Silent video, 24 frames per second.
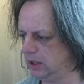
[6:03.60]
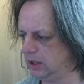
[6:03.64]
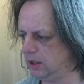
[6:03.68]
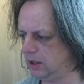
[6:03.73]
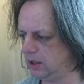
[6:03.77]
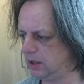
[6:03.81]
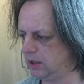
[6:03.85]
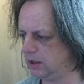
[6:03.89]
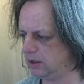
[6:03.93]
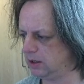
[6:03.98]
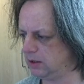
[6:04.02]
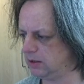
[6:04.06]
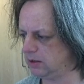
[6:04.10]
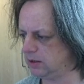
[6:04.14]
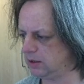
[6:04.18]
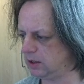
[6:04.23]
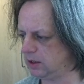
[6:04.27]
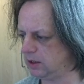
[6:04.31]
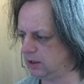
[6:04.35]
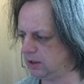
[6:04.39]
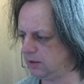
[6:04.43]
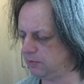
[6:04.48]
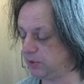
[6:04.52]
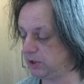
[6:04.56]
And
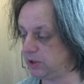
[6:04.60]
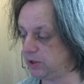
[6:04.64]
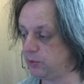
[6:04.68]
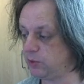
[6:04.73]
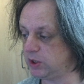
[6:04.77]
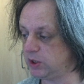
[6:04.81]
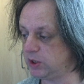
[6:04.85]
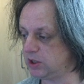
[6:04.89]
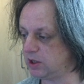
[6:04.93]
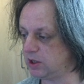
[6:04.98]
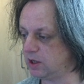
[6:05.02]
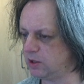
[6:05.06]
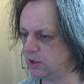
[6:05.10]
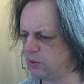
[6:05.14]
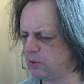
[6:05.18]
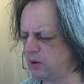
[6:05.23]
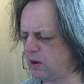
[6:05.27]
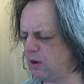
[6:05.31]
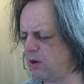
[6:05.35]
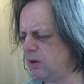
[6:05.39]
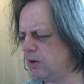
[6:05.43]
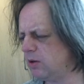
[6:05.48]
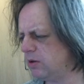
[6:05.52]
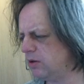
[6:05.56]
but they would still go,
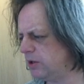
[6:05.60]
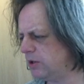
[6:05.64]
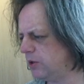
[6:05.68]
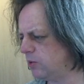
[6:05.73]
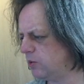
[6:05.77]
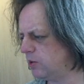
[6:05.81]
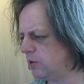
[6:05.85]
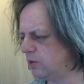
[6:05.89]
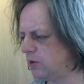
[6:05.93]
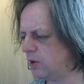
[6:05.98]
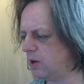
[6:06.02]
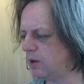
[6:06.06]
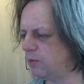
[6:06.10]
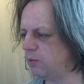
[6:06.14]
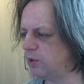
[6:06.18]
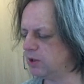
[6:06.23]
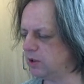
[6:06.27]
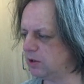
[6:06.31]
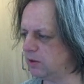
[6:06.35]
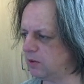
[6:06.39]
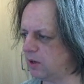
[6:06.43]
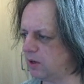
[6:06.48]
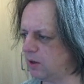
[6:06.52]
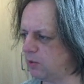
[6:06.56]
oh no, I
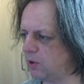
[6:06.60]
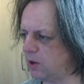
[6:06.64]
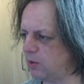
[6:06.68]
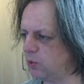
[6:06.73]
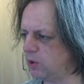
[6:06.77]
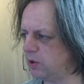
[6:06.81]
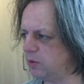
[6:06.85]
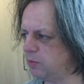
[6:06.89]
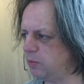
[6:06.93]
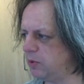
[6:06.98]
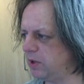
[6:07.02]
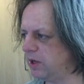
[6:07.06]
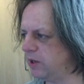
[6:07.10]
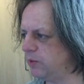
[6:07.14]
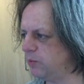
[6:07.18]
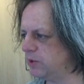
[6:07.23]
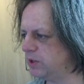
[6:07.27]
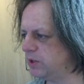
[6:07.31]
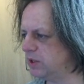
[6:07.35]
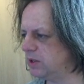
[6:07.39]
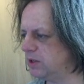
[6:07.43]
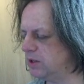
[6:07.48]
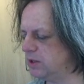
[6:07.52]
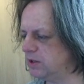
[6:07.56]
want to play
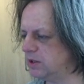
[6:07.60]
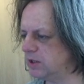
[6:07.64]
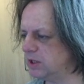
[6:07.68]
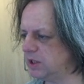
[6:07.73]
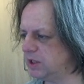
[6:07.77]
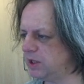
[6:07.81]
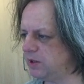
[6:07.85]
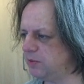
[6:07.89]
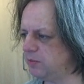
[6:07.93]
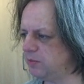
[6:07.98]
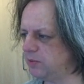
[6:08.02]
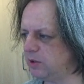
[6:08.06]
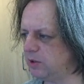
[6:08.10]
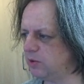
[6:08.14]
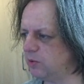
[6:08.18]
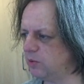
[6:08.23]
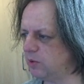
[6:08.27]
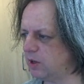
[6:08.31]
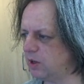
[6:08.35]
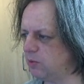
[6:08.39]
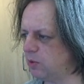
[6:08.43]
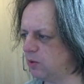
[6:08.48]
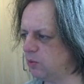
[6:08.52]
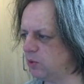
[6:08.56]
with it and see, you
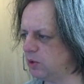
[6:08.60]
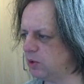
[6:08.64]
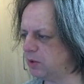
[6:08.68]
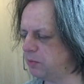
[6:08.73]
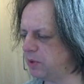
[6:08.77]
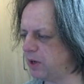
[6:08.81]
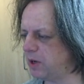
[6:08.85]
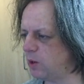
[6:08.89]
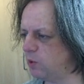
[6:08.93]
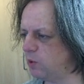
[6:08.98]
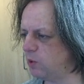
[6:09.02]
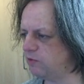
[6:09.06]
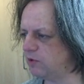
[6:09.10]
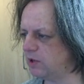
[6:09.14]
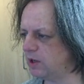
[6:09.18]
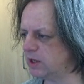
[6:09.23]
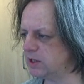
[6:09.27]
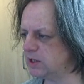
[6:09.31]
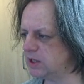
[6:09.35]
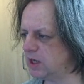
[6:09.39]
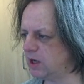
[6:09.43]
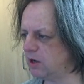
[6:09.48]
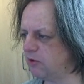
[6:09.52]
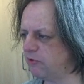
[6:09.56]
know, I want a powerful
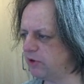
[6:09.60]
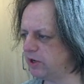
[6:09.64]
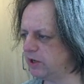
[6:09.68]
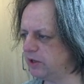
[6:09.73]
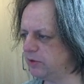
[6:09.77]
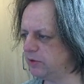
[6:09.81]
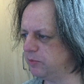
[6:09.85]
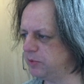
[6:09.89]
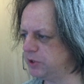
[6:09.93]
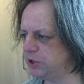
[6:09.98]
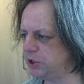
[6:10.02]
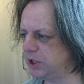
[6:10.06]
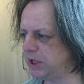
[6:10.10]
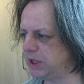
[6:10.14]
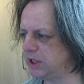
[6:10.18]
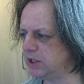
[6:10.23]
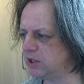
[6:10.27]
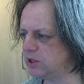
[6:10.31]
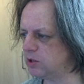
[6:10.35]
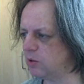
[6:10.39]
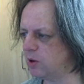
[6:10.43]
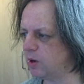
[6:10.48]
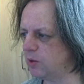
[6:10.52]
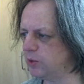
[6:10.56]
accelerated machine.
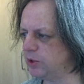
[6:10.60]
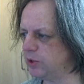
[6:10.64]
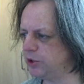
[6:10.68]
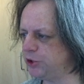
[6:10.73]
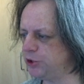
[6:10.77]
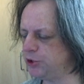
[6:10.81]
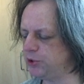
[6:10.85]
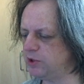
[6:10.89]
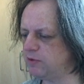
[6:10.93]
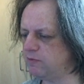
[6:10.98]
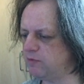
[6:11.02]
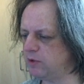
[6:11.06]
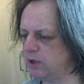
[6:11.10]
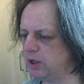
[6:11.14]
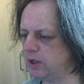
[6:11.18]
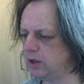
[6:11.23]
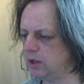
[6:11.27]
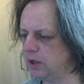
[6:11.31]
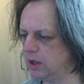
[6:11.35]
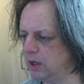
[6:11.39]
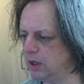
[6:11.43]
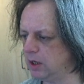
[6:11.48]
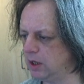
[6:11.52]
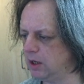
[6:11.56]
So I would dutifully
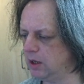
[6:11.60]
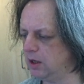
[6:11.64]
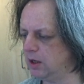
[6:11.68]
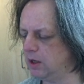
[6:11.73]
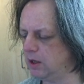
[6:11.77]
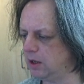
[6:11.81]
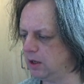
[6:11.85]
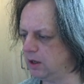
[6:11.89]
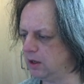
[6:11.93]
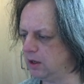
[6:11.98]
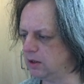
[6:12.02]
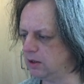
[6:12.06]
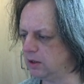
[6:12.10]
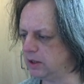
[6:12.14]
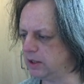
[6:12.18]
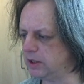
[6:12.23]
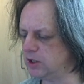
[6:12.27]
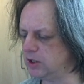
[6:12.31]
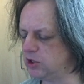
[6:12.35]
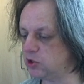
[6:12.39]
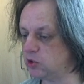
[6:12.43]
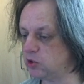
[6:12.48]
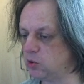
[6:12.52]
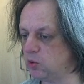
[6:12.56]

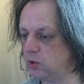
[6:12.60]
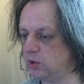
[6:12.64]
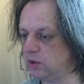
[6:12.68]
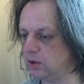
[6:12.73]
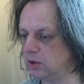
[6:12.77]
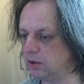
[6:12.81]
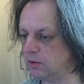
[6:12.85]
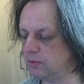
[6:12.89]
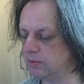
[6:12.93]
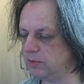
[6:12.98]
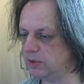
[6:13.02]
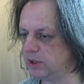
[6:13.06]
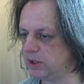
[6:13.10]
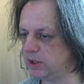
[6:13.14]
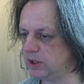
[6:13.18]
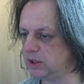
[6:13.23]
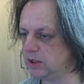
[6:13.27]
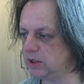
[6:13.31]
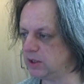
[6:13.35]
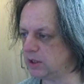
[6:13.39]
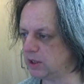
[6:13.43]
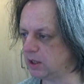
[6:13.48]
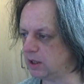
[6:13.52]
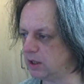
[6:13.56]
install
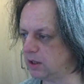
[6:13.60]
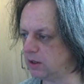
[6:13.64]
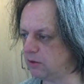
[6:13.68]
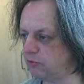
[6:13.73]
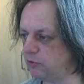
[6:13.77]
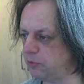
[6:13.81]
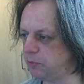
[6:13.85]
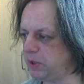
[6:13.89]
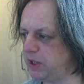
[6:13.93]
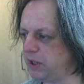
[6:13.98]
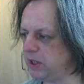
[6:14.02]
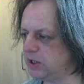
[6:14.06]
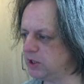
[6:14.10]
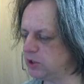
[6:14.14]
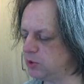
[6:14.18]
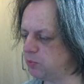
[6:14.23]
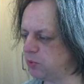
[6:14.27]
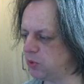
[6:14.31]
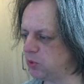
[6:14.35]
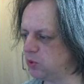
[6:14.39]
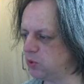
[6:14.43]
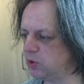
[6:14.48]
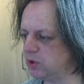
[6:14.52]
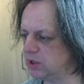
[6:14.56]
these Rapidus
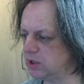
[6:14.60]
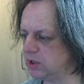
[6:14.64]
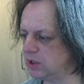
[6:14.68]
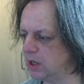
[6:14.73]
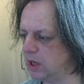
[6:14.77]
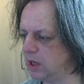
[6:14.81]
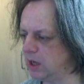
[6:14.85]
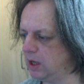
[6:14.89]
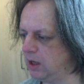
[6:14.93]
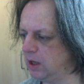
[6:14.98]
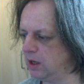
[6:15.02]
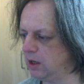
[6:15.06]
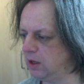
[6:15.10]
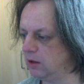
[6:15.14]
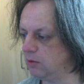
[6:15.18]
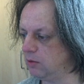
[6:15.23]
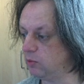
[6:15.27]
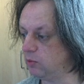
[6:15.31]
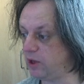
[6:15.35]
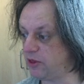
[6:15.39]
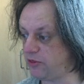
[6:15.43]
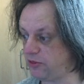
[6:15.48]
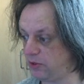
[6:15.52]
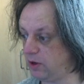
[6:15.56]
boards
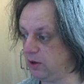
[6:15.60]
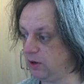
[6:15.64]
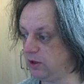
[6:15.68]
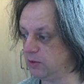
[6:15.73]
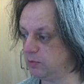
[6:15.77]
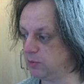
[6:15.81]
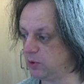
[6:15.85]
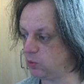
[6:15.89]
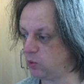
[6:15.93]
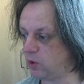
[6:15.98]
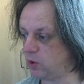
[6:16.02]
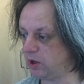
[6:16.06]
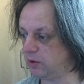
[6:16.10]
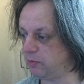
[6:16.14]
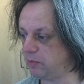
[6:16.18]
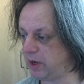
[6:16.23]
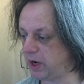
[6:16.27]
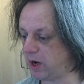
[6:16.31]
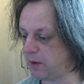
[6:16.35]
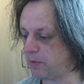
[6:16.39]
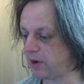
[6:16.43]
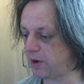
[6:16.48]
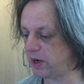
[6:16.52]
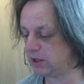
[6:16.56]
with Ultimate 1
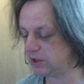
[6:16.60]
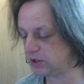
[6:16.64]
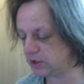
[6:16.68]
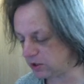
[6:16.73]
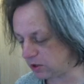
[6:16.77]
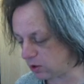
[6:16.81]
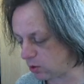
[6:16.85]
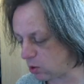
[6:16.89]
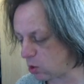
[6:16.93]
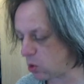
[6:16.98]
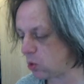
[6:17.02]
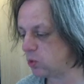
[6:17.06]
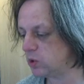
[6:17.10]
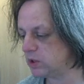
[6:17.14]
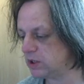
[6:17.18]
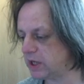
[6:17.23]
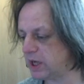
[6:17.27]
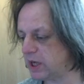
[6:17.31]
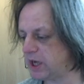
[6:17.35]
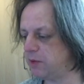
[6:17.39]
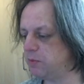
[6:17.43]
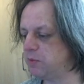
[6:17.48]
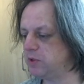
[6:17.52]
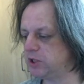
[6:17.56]
Megabytes. They always
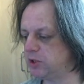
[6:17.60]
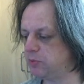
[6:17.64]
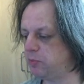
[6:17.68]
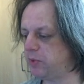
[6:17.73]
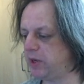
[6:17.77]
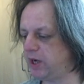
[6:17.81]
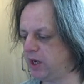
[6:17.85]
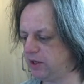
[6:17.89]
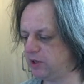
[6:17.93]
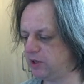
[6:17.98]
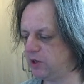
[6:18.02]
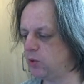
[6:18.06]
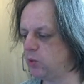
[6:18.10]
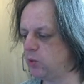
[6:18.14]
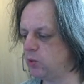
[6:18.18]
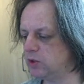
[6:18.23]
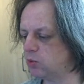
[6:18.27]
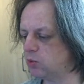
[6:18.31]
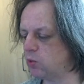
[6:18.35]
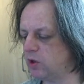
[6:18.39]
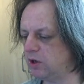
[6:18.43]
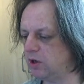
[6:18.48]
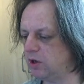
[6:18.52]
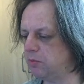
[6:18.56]
came as a pair, they always
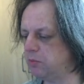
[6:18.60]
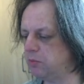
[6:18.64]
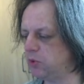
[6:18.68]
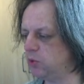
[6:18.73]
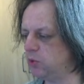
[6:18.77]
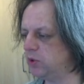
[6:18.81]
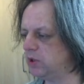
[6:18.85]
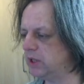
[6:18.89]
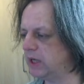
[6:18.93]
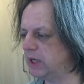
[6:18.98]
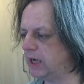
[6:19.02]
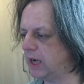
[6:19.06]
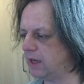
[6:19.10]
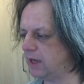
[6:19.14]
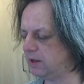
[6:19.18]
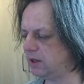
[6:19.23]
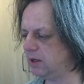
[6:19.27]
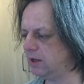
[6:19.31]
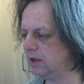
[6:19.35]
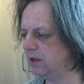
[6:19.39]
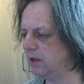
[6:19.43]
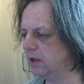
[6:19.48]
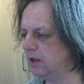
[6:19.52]
wanted both together.